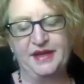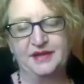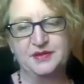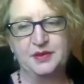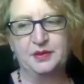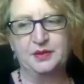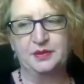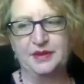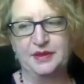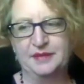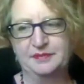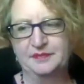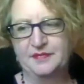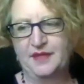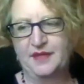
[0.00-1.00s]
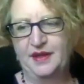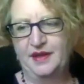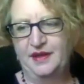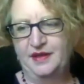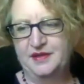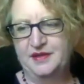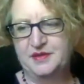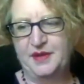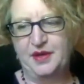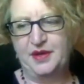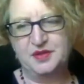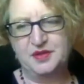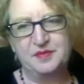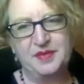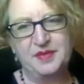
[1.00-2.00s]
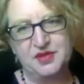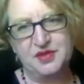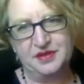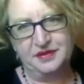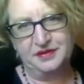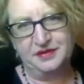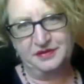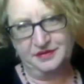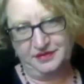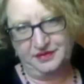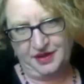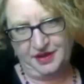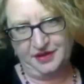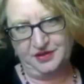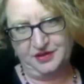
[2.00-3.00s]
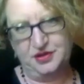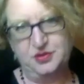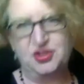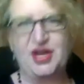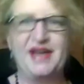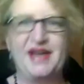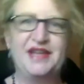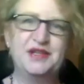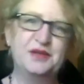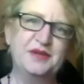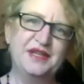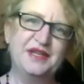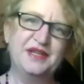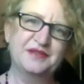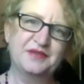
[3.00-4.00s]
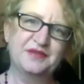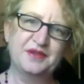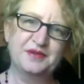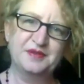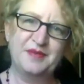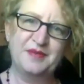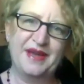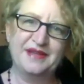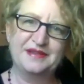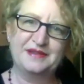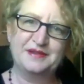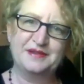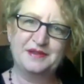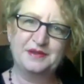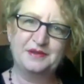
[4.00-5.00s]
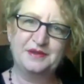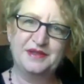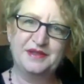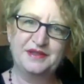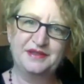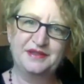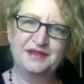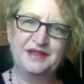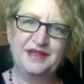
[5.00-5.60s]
So I owe some people 2 shiny toonies for those bets. So